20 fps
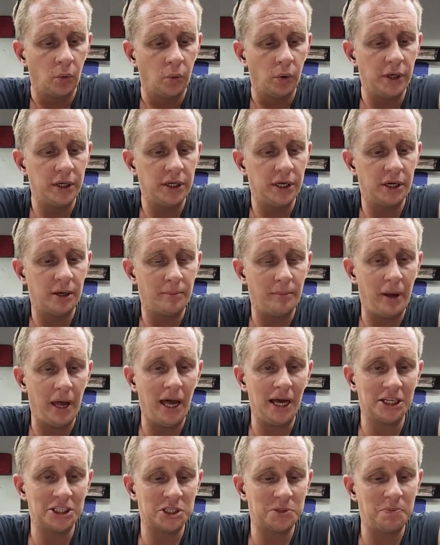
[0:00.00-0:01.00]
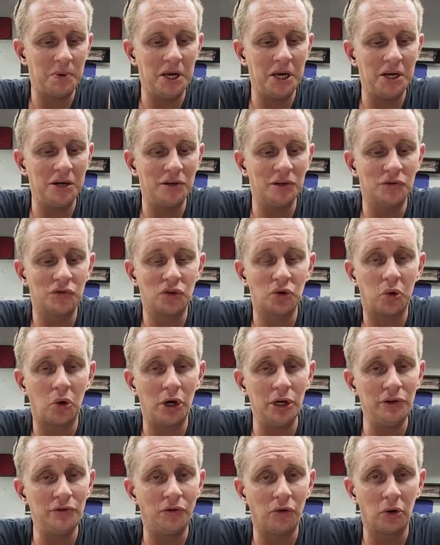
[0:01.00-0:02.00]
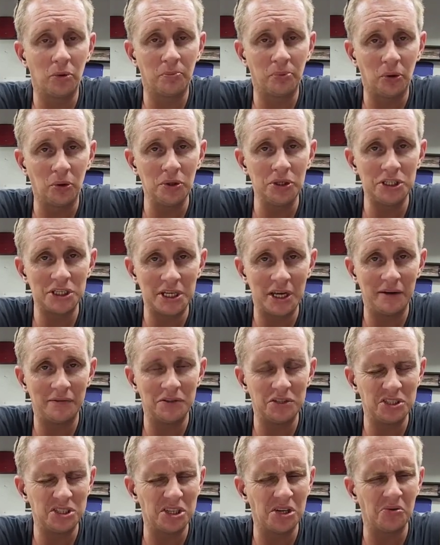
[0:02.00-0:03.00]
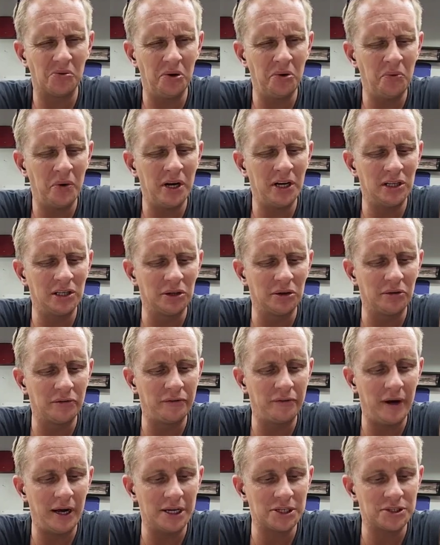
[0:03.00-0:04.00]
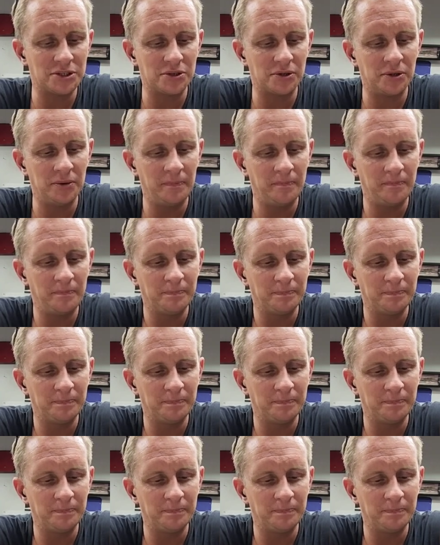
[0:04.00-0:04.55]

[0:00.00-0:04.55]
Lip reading: We did a max speed of 24.7, so we went a little faster.